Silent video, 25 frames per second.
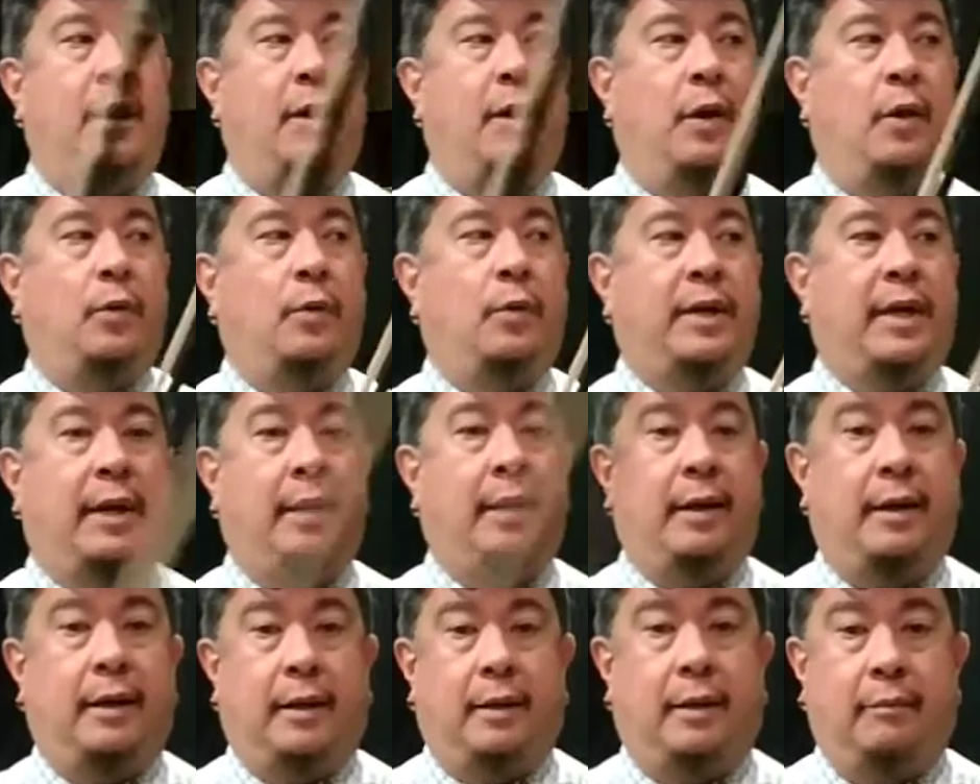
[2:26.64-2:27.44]

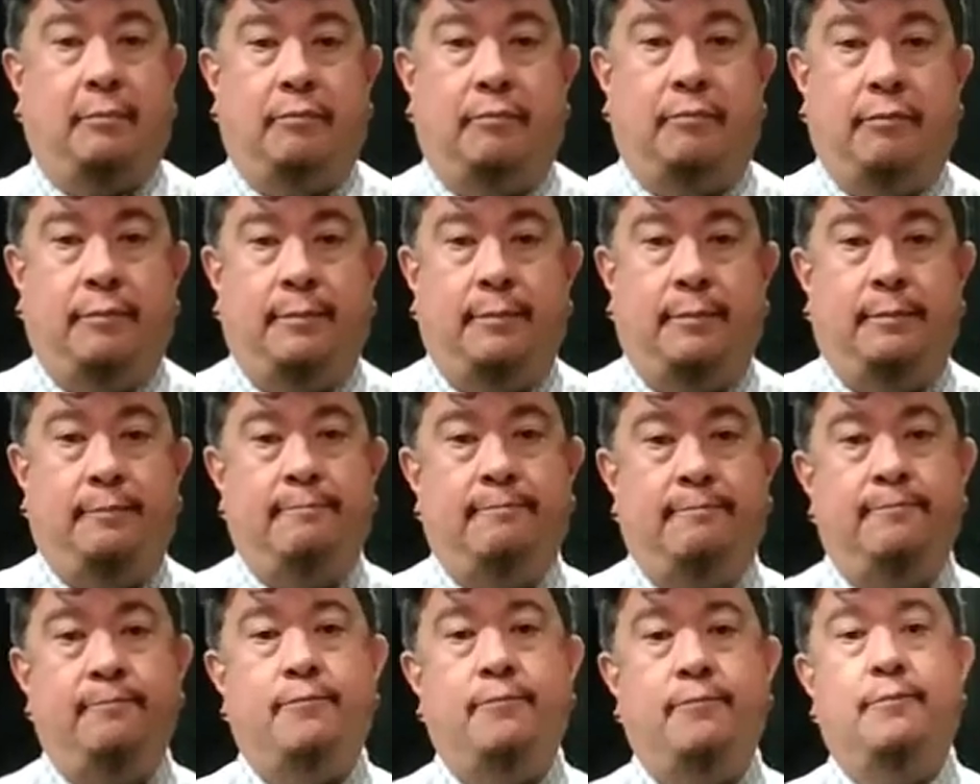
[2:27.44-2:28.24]
Okay,
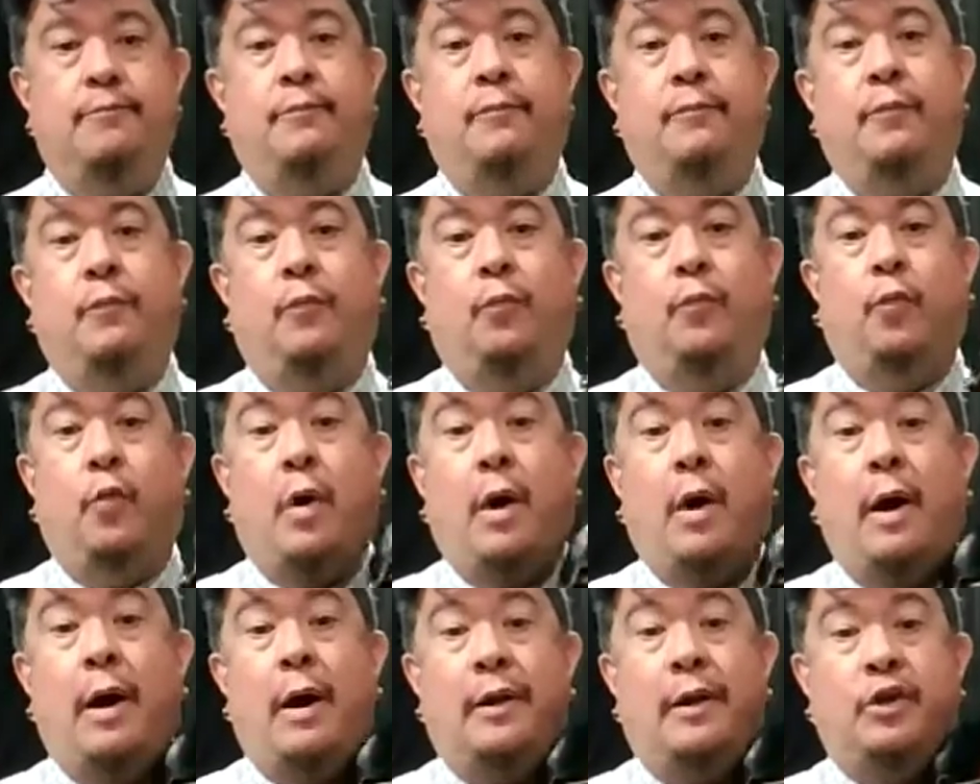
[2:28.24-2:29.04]

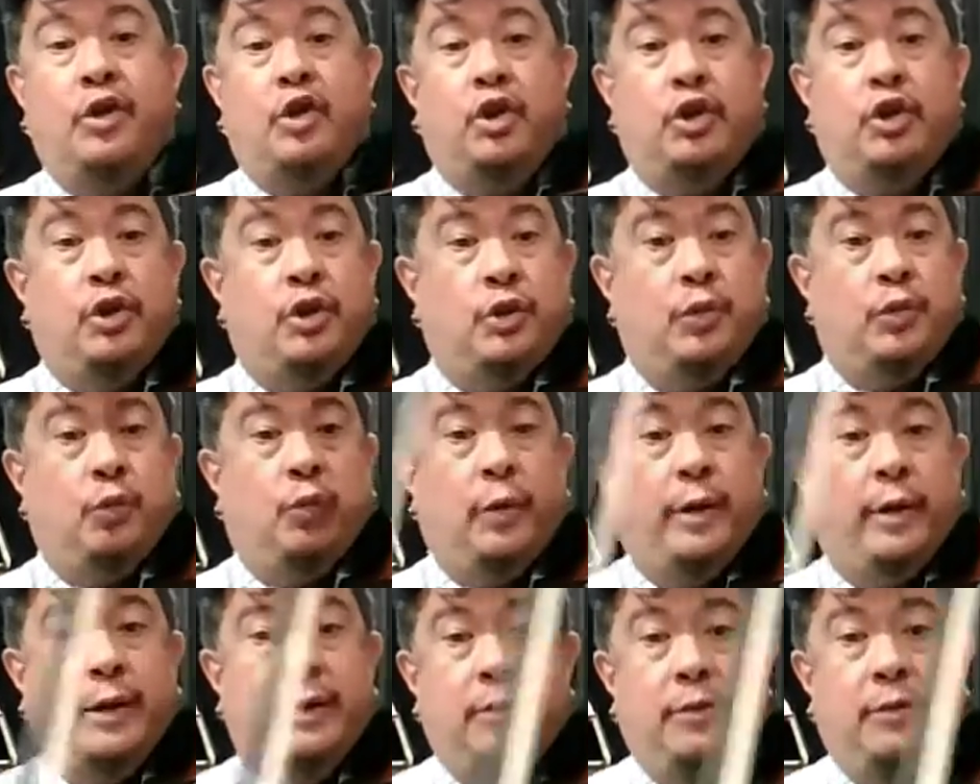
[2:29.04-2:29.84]
watch
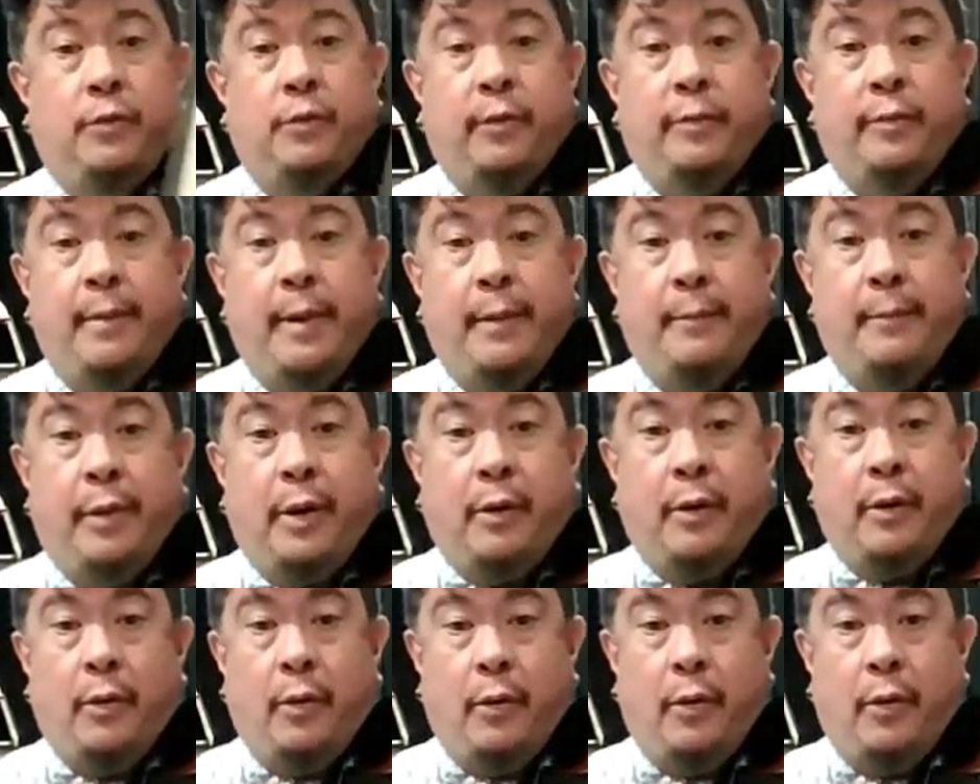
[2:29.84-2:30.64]
what I do with my
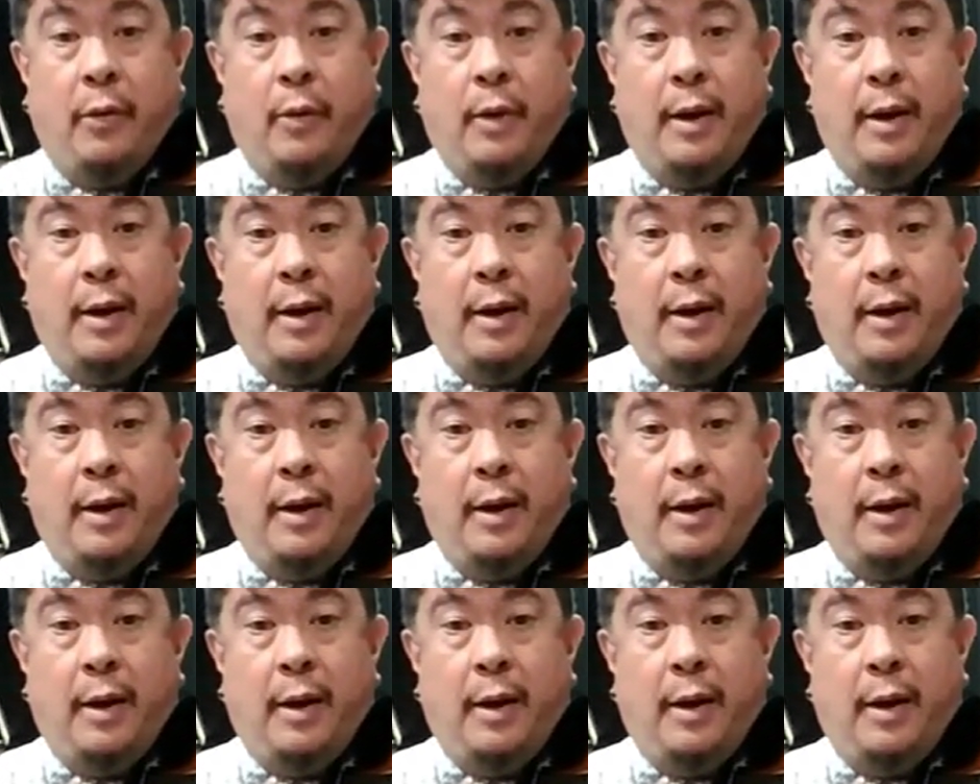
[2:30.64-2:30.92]
bow.